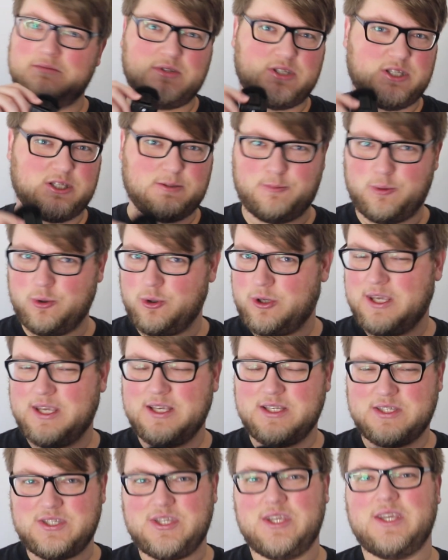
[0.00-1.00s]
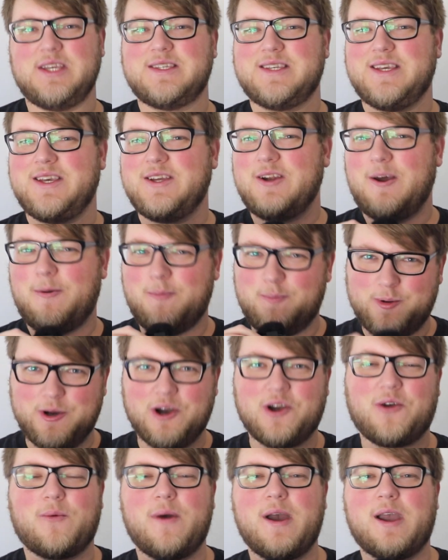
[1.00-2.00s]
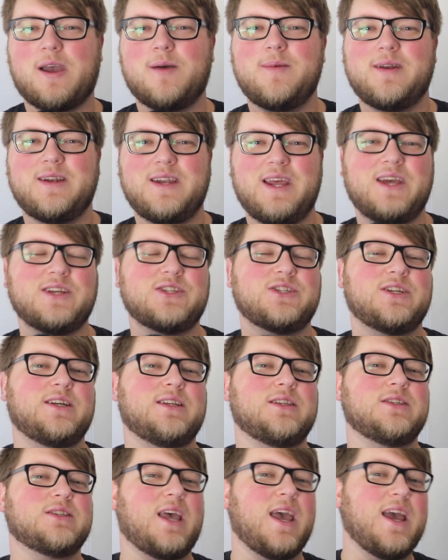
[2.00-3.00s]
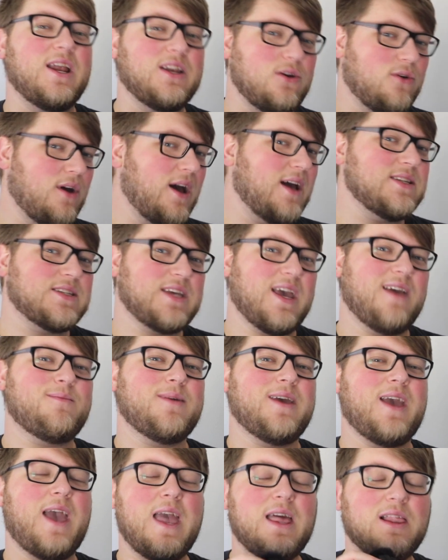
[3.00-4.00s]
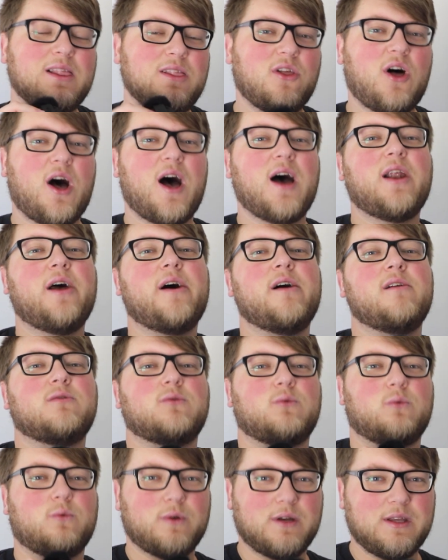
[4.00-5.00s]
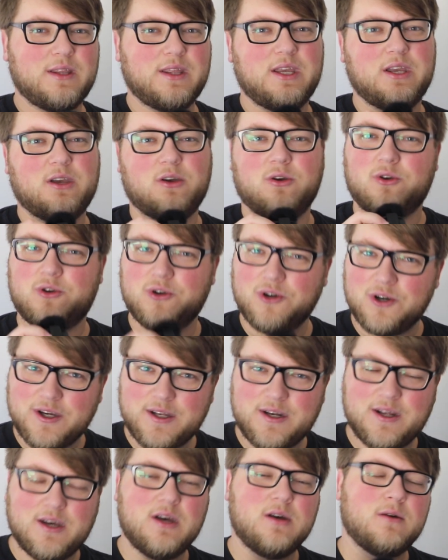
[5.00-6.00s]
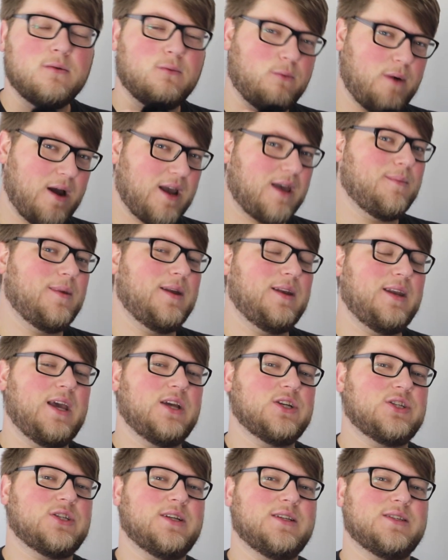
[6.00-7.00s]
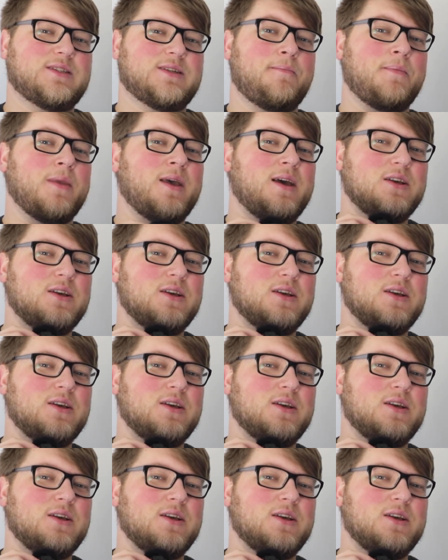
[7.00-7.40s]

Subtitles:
spooky season book recommendations, and you guys gave me a lot of really good recommendations.